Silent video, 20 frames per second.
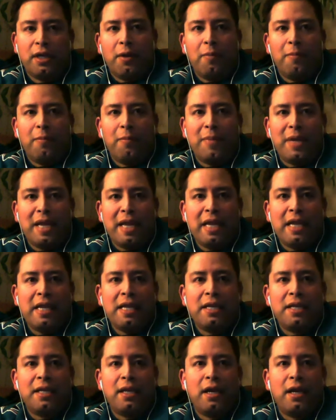
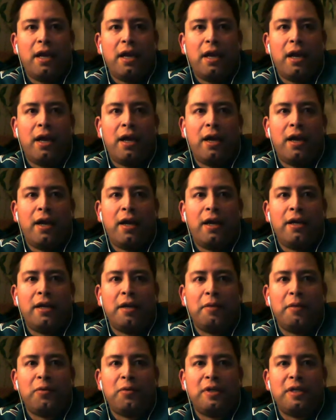made, a
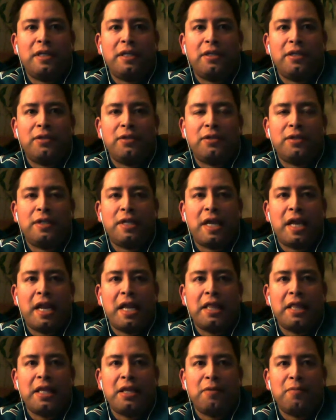number of deals that I
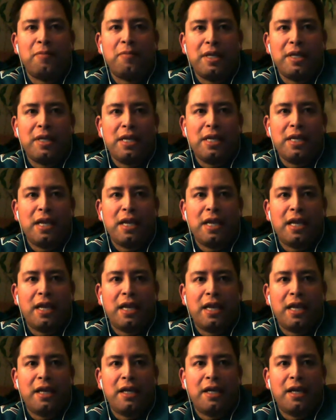think me
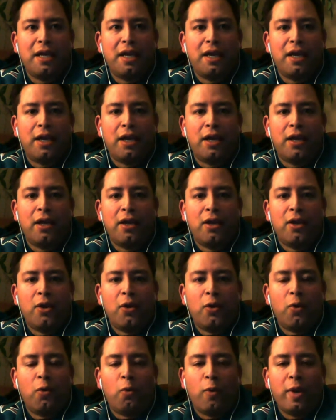and
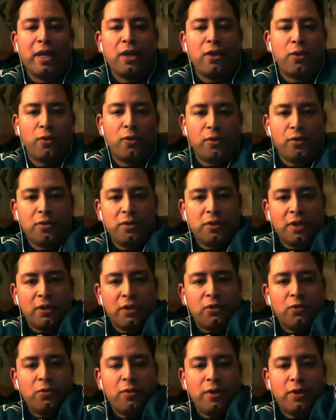Wingles on
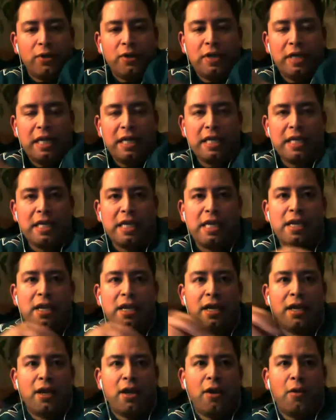Twitter,
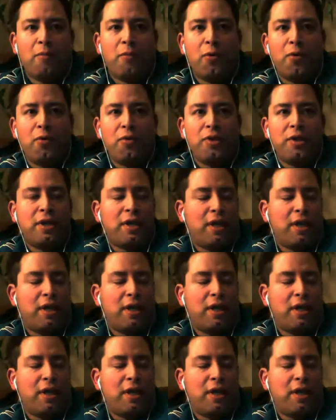Nikki, both